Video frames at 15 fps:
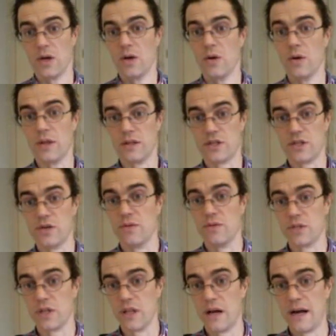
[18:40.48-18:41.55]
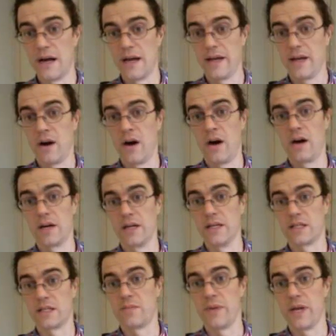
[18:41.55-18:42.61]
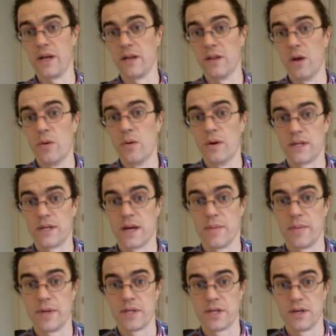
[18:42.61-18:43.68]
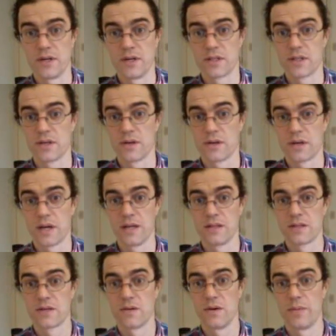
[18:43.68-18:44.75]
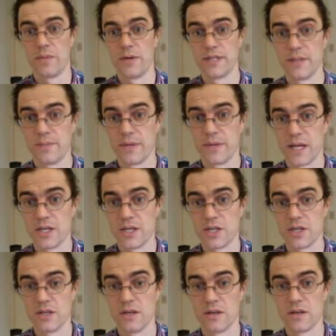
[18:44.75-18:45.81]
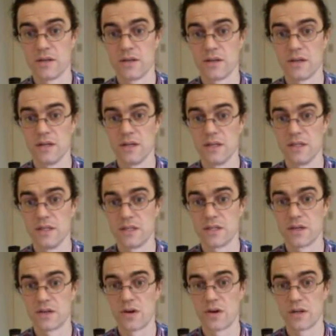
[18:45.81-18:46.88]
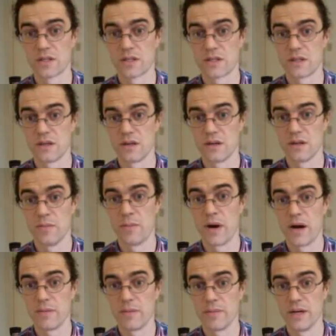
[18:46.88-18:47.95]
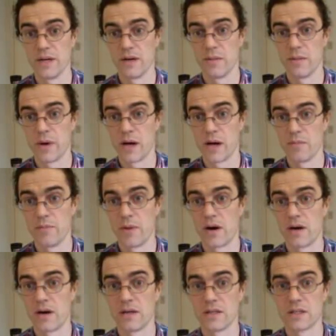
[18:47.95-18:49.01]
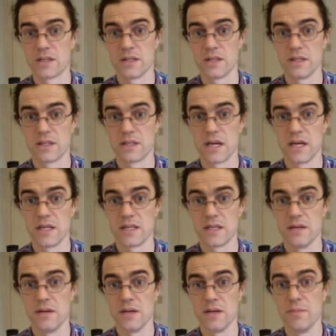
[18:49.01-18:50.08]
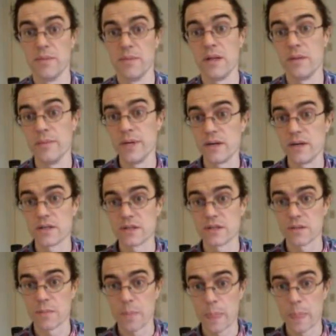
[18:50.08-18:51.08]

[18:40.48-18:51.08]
with June, July, August being lower temperatures. Okay, and so our precipitation is across the bottom here, the bottom bars, in this case in millimeters,